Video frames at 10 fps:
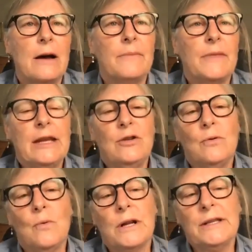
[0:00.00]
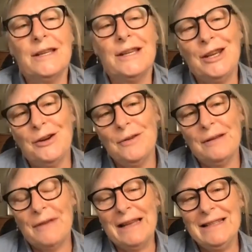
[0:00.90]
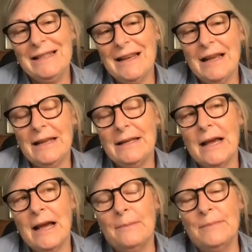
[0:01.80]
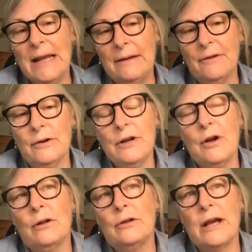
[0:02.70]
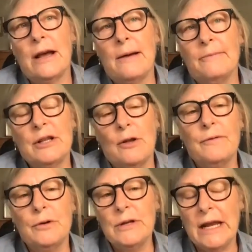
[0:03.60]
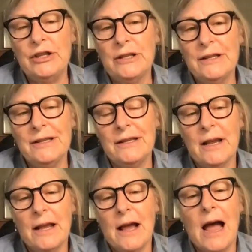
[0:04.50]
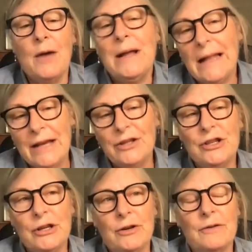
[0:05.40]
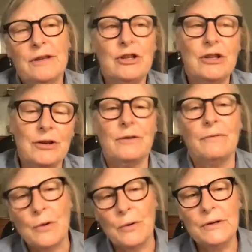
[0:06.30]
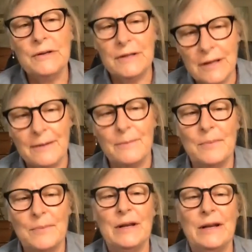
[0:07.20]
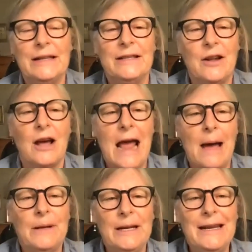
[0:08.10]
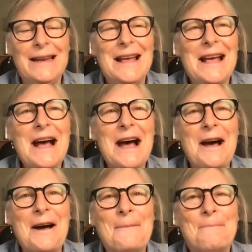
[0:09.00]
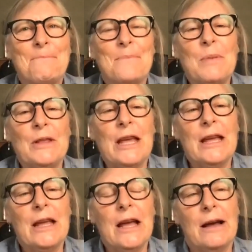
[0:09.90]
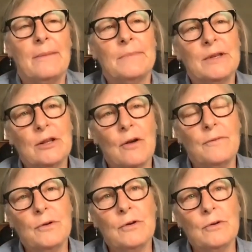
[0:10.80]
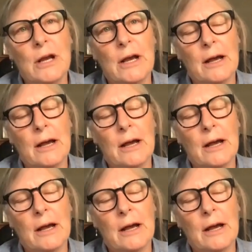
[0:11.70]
They do a once-a-year event in Denver called Slow Food Nations. I went last year. This year, of course, it's not happening, but Slow Food